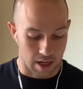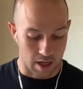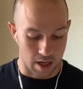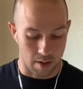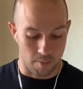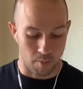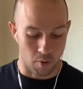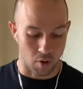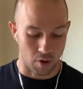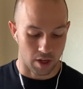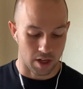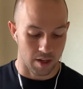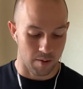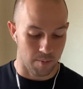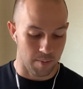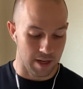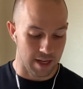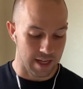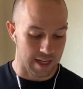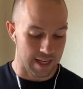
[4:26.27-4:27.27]
More can
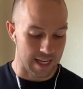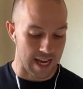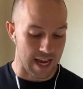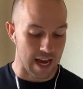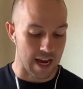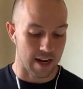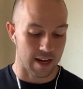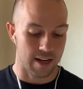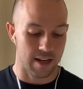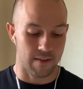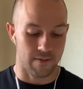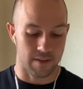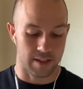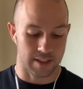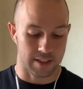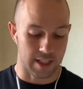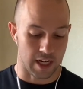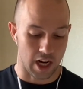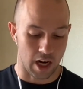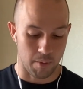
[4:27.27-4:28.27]
be added if
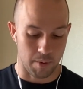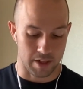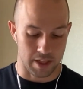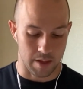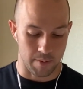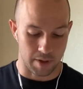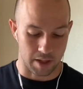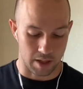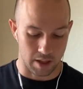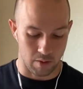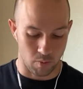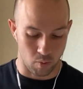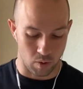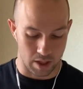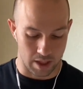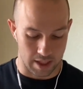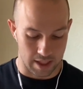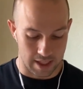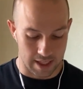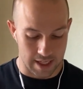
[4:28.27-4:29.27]
desired, but typically
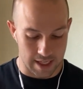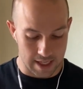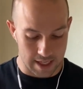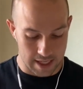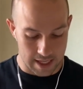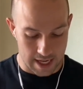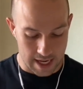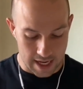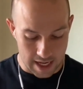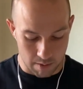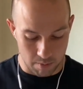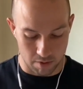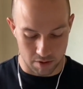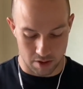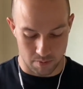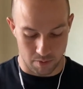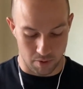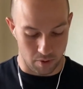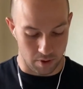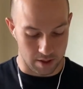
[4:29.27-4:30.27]
1
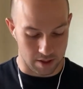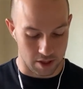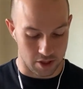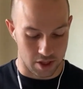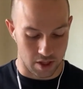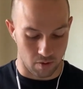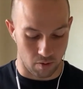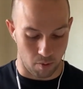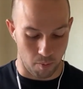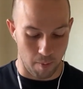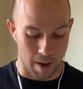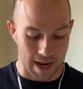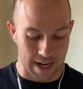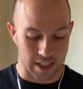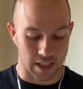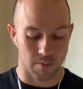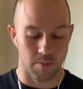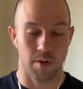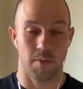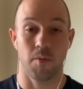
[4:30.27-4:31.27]
tablespoon is a general
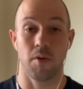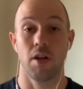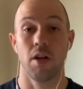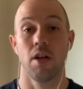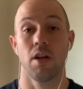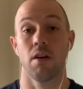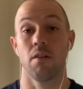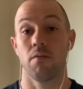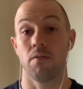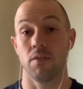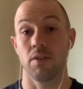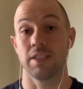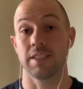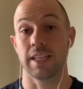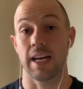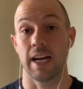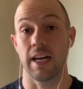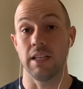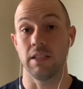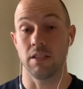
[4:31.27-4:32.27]
maximum for a
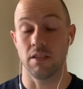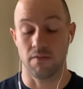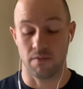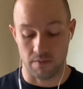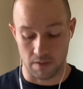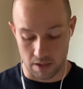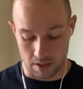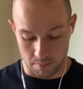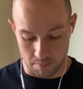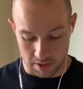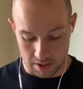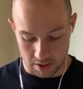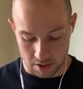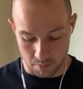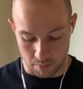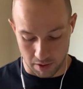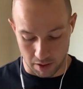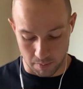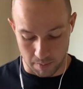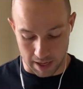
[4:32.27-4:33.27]
size of Mr.
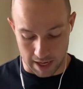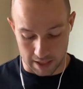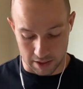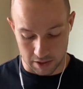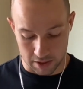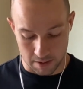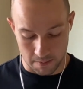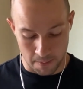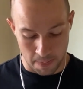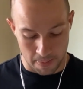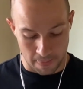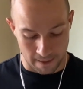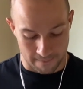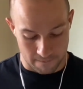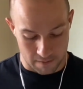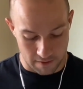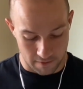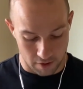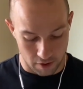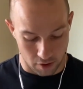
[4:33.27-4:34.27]
Beer batch.
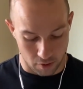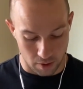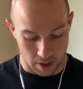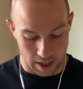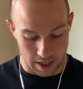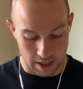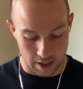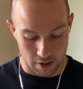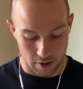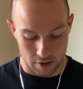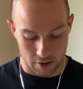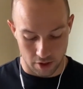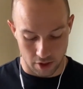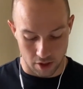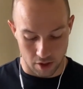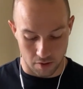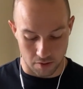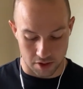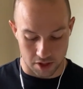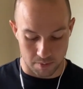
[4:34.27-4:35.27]
And if you're creating,
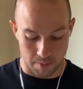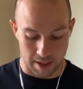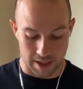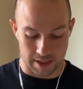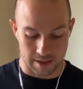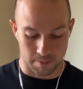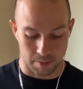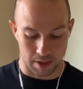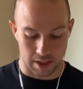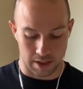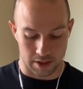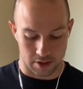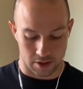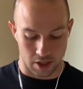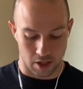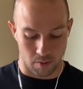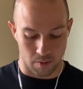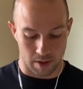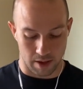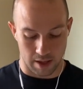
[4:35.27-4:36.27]
your own spice blend,
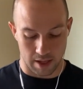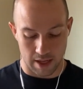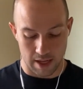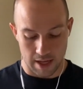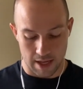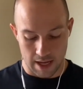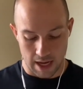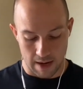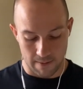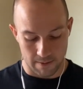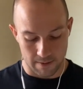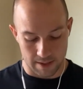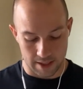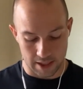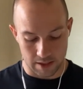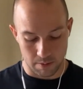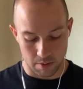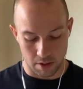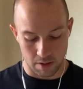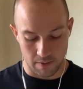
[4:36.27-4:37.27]
start with half a
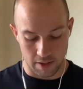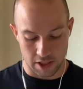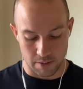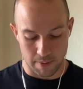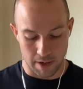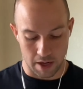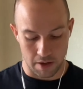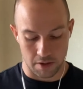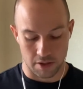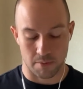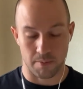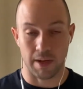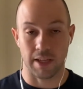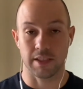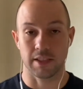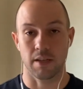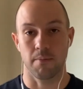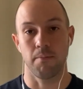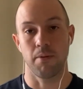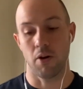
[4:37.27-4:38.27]
teaspoon of each powdered
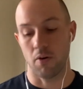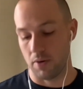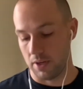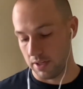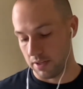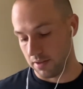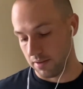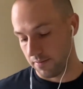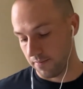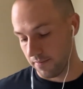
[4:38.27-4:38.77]
spice component.